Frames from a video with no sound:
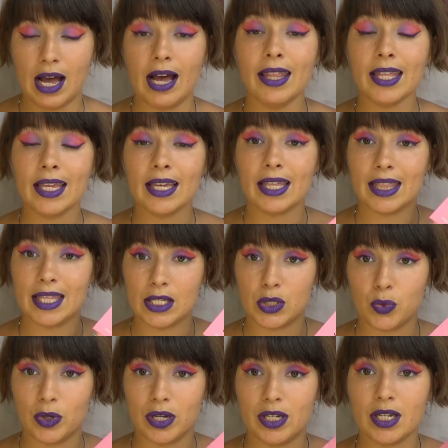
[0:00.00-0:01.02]
I think
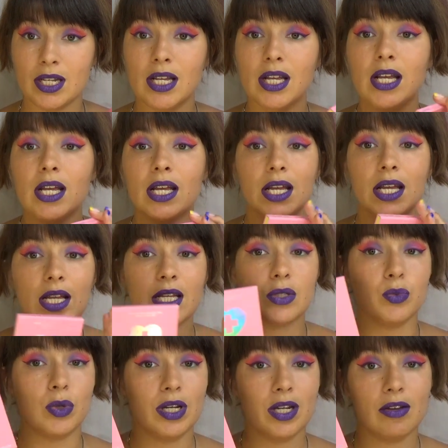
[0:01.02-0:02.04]
this one
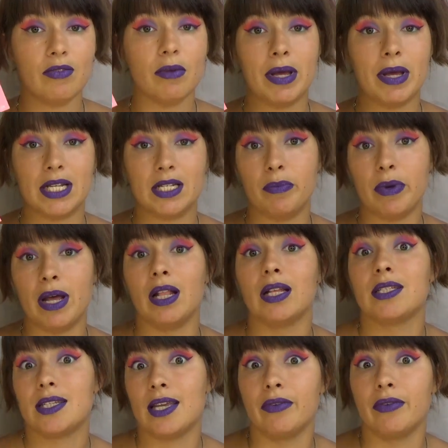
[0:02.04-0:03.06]
is one of the best
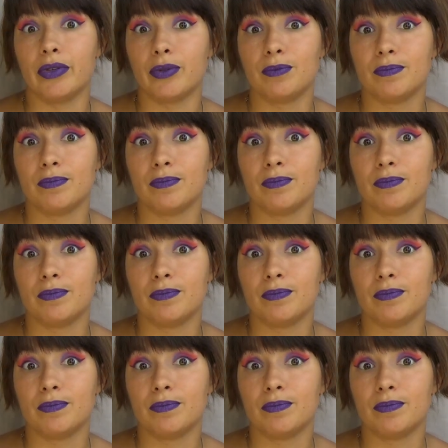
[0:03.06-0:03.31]
palettes ever.